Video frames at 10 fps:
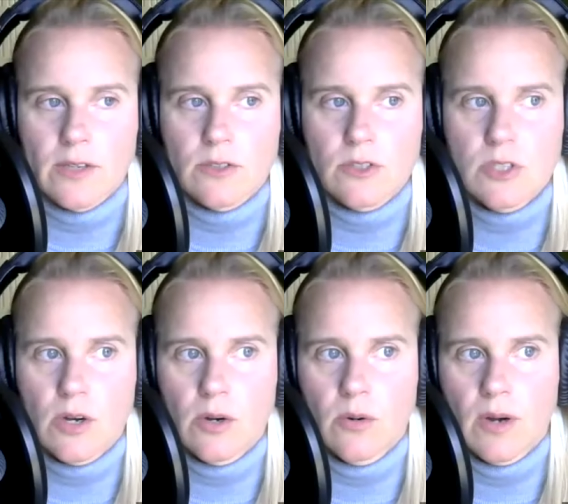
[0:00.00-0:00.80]

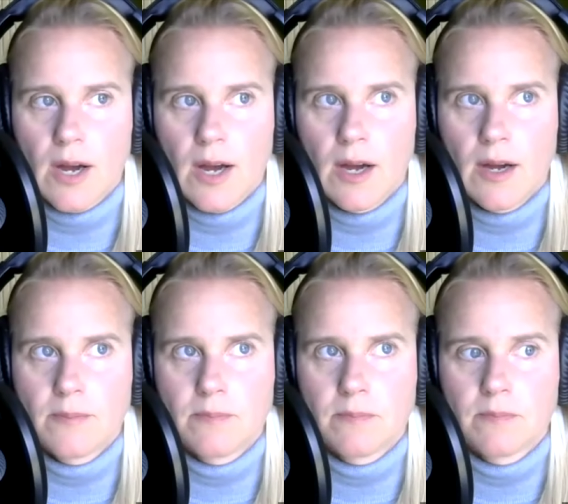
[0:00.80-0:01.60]
So,
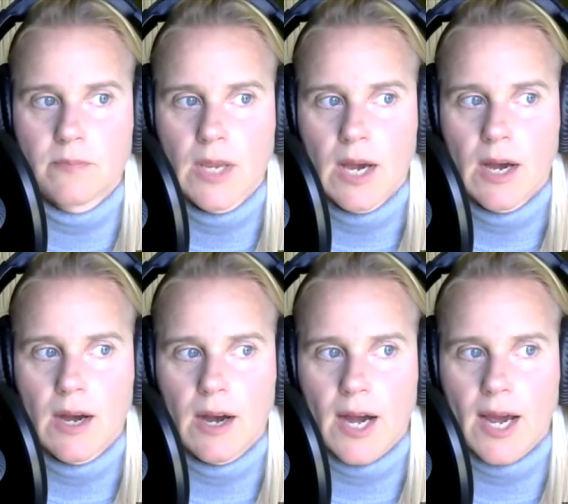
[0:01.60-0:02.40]
um,
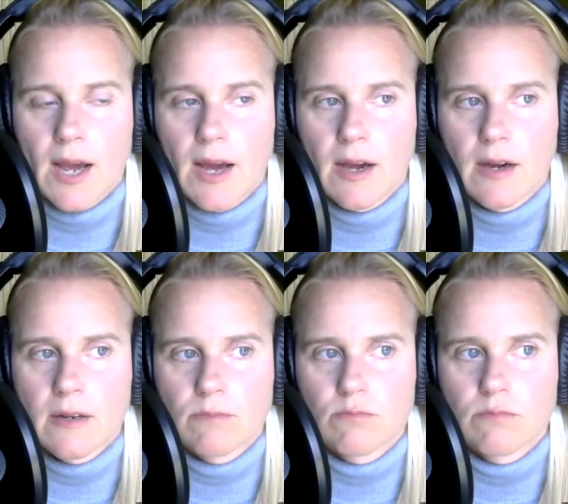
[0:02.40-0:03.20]
I,
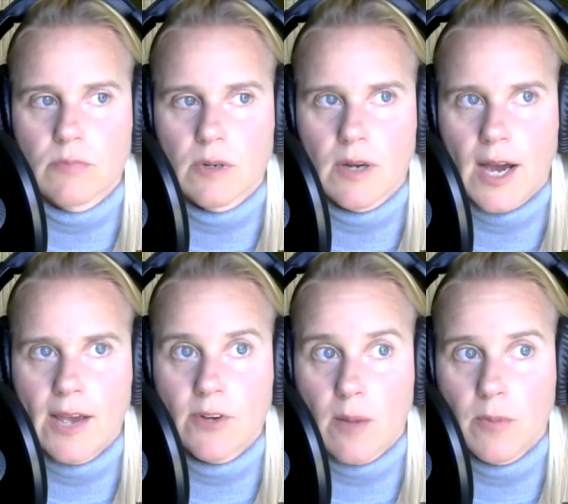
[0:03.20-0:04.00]
I have
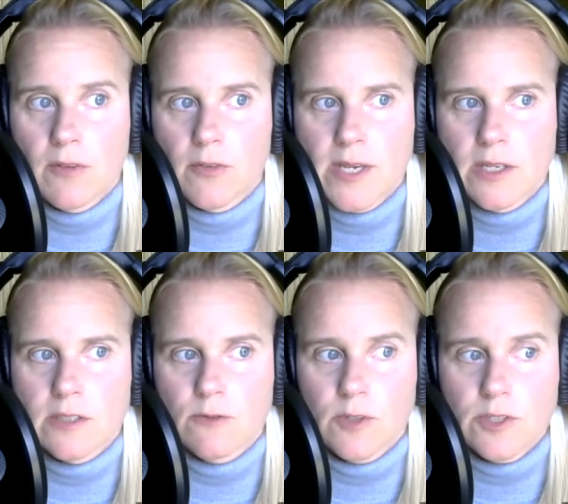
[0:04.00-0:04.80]
a couple of opinions.
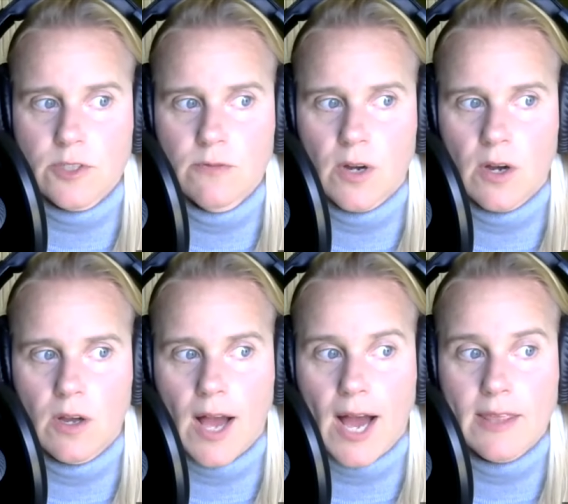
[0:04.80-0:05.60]
First of
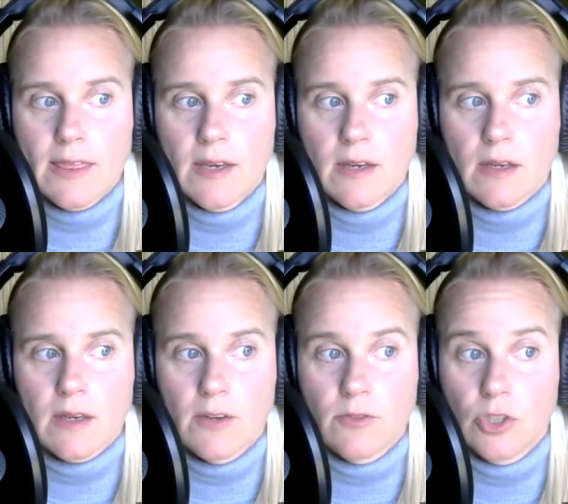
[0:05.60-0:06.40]
all, I think
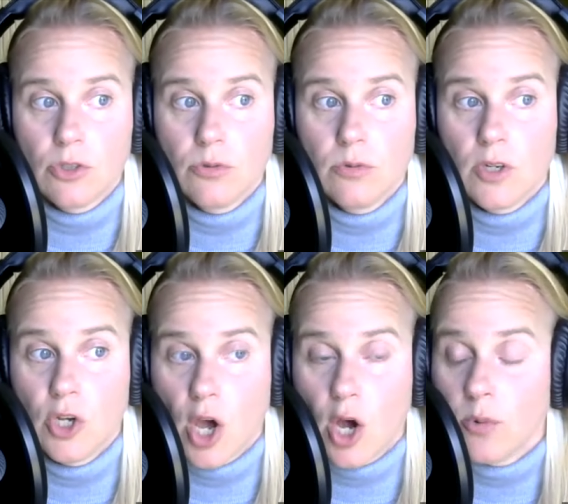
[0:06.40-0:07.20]
if you
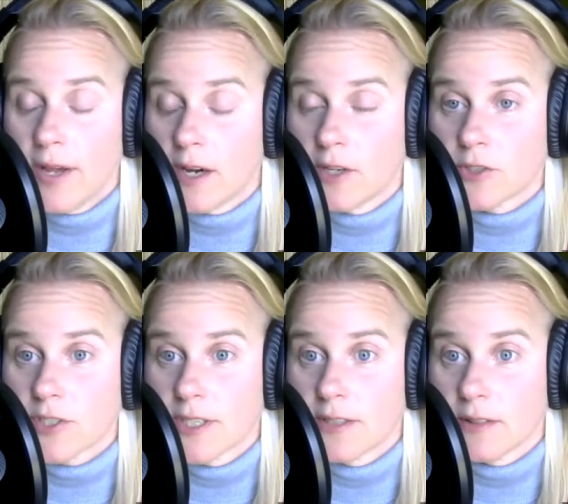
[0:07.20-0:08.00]
know and
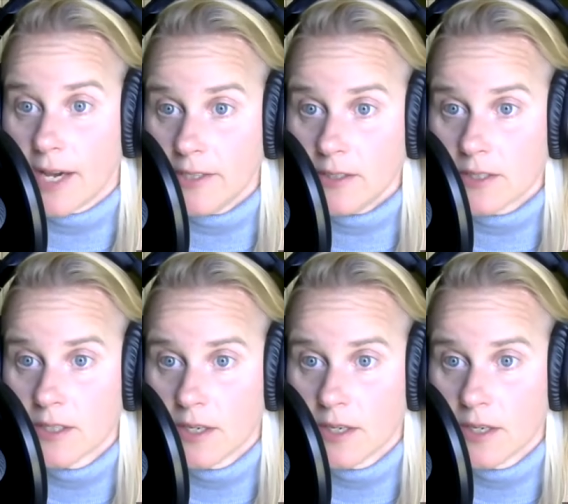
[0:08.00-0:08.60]
understand light,